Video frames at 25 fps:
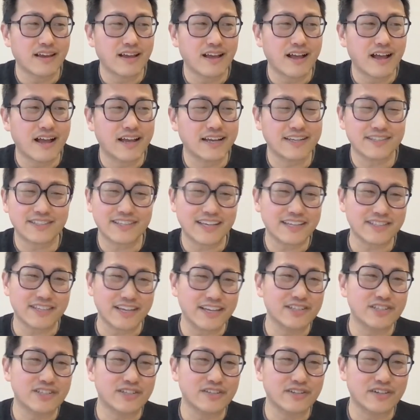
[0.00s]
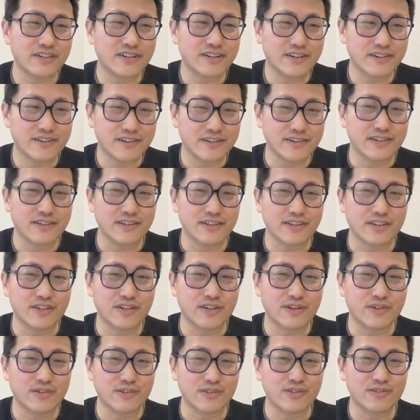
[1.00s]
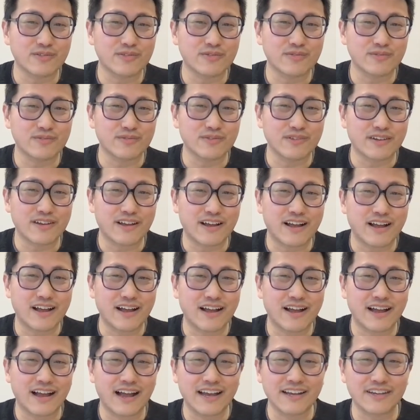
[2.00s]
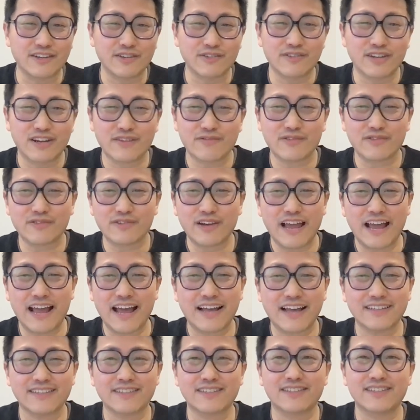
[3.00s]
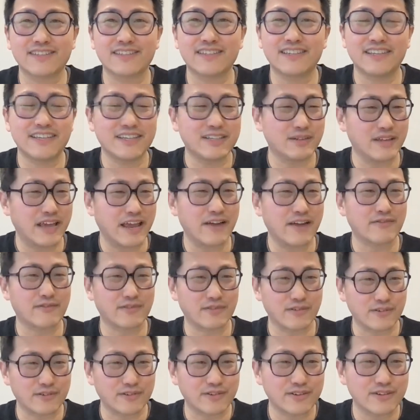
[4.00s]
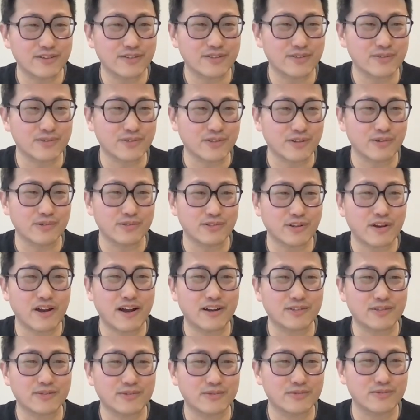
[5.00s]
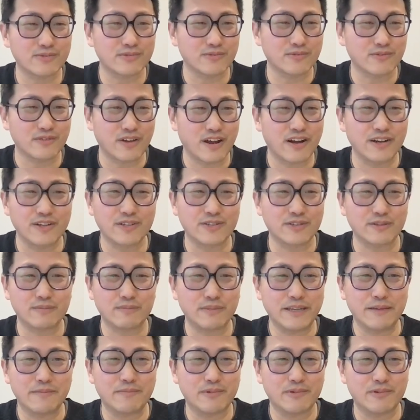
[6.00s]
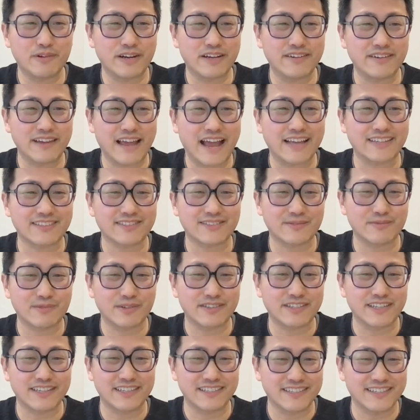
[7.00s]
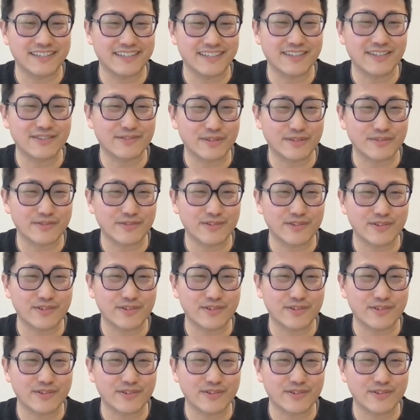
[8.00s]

I guess as an engineer, you never had the need ever to go talk to 100 people and ask them what they need before,